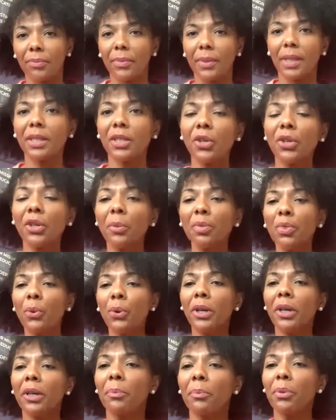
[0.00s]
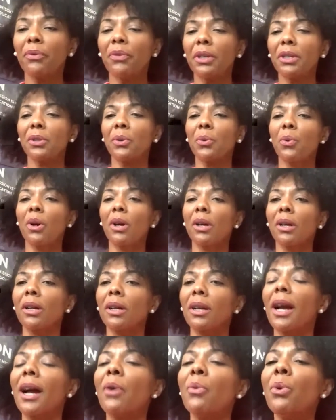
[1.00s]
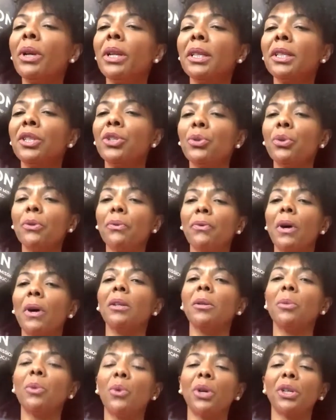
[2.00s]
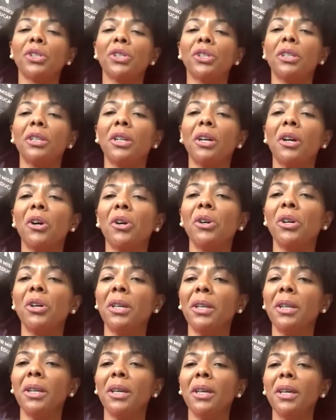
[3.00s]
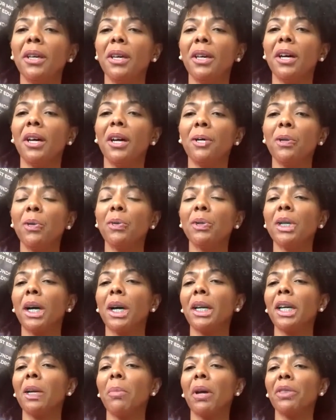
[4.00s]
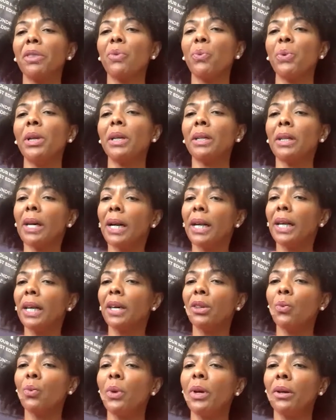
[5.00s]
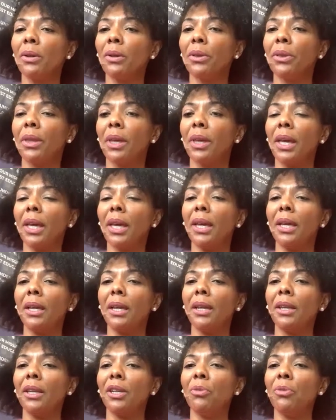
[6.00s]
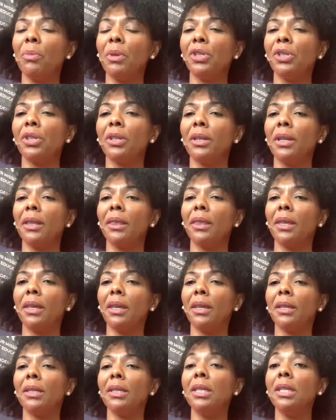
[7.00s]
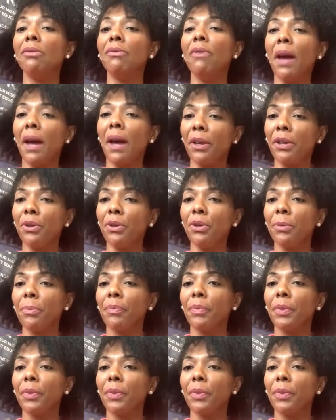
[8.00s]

So good point, Professor Walker. I wanted to do a follow-up question on, you were talking about the redlining and the wealth, and you mentioned that the devalue